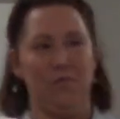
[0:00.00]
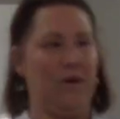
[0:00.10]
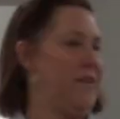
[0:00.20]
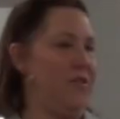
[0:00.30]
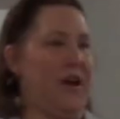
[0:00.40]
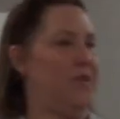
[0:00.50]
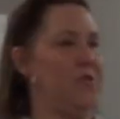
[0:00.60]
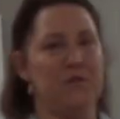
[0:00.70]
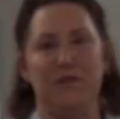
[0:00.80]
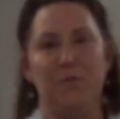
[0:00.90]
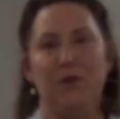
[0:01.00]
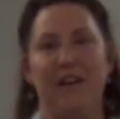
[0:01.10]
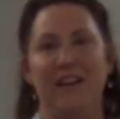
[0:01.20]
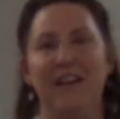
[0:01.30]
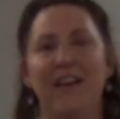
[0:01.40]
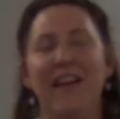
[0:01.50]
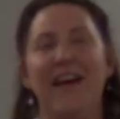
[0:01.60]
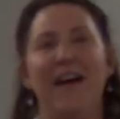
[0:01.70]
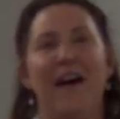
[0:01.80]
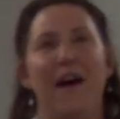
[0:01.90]
whatever, I don't know what she put in it.
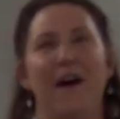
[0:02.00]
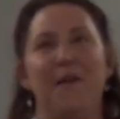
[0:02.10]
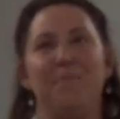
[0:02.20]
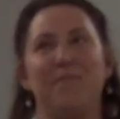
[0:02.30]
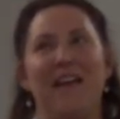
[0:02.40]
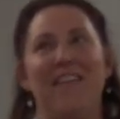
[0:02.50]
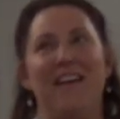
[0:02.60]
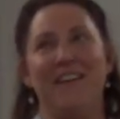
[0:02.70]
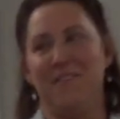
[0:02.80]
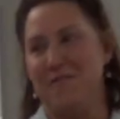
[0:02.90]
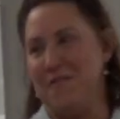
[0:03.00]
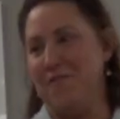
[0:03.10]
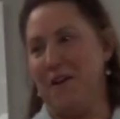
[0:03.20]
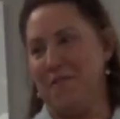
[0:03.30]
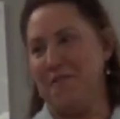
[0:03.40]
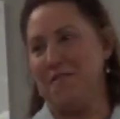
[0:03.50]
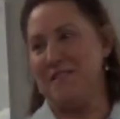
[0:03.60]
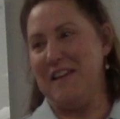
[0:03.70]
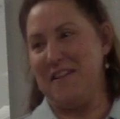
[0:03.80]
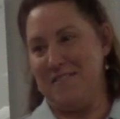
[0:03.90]
And then here's the final that
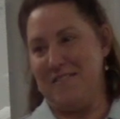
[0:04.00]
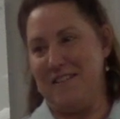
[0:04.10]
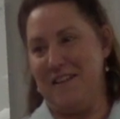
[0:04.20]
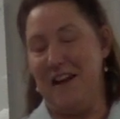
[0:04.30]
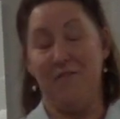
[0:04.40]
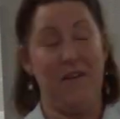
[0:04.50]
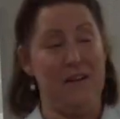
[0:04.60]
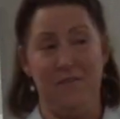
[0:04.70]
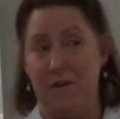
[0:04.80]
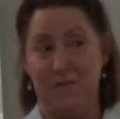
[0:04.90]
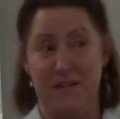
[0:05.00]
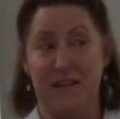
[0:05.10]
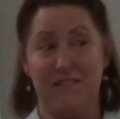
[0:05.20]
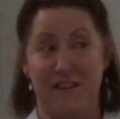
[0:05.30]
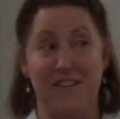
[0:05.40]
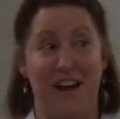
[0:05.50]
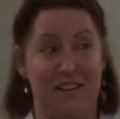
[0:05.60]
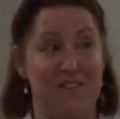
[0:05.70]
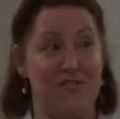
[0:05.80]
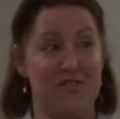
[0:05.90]
was excellent. Have any of you ever tasted a
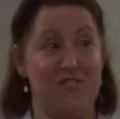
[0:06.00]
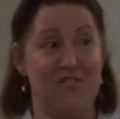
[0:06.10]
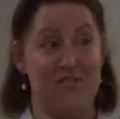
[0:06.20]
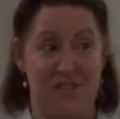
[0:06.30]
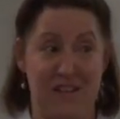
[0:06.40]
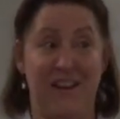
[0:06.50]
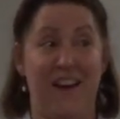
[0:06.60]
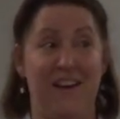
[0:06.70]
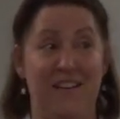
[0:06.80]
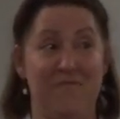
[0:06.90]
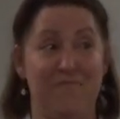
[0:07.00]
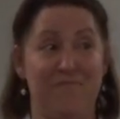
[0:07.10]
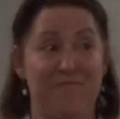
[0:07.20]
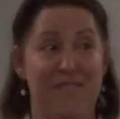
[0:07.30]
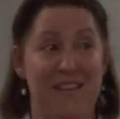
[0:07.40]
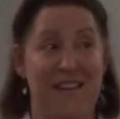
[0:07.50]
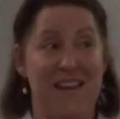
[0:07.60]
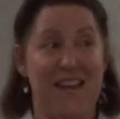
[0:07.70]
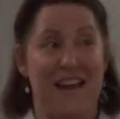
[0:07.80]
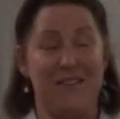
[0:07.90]
Texas sheet cake?
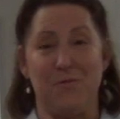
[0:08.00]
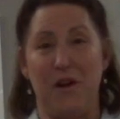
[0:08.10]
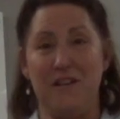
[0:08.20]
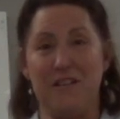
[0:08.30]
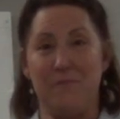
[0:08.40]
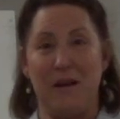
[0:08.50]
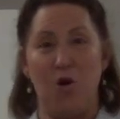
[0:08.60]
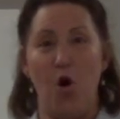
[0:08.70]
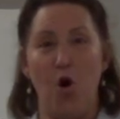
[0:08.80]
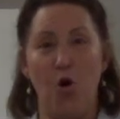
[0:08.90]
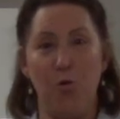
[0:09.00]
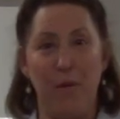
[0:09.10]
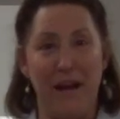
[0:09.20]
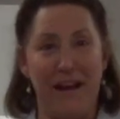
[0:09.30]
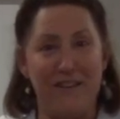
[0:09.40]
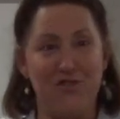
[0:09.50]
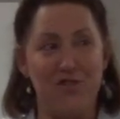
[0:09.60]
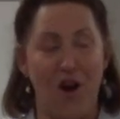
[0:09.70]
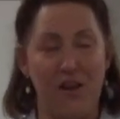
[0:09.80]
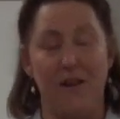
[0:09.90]
It's where you just make a homemade
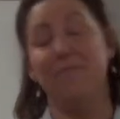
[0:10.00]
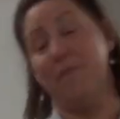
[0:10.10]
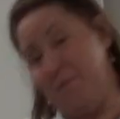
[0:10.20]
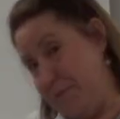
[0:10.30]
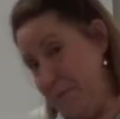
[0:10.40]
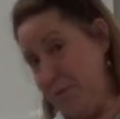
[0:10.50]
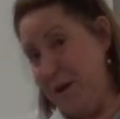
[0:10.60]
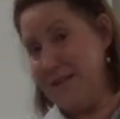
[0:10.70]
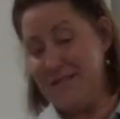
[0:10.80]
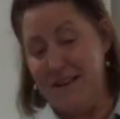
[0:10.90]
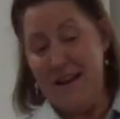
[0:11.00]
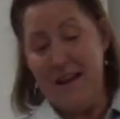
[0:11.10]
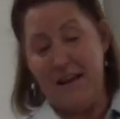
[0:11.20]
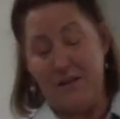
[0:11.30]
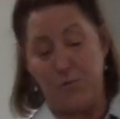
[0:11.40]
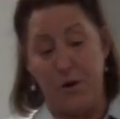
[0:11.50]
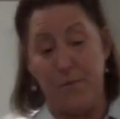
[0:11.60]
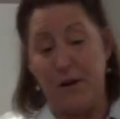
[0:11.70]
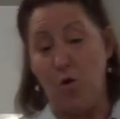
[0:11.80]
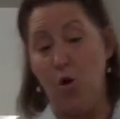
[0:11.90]
chocolate, I'm from the West. It's where you
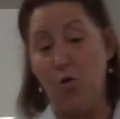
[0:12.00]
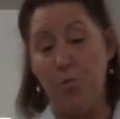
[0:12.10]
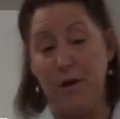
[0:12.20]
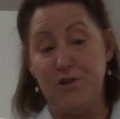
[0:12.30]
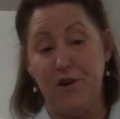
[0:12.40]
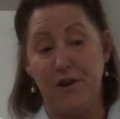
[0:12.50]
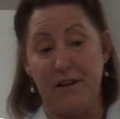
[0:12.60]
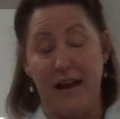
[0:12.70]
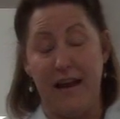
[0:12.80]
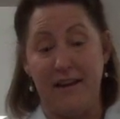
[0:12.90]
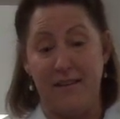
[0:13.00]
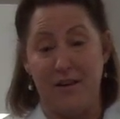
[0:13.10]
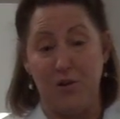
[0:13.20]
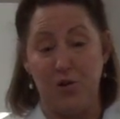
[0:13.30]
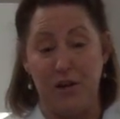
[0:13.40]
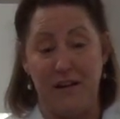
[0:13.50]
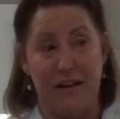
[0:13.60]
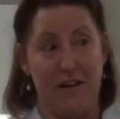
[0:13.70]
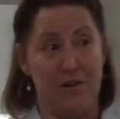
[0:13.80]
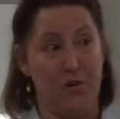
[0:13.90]
make a homemade chocolate cake and then cook it
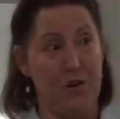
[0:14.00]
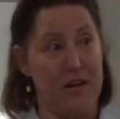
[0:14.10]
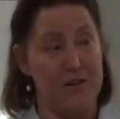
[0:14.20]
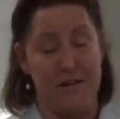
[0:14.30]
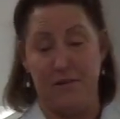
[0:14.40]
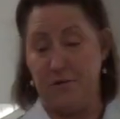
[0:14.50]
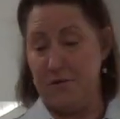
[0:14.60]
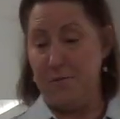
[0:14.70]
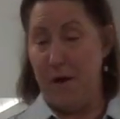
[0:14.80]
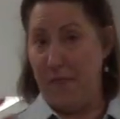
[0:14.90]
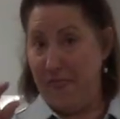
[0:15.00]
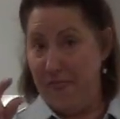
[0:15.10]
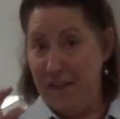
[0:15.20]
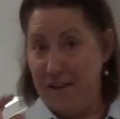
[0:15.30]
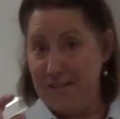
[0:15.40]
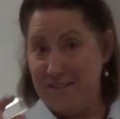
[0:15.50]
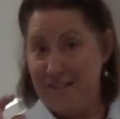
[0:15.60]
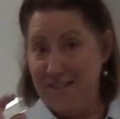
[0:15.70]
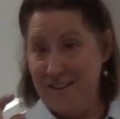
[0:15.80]
in a cookie sheet. So it's about this,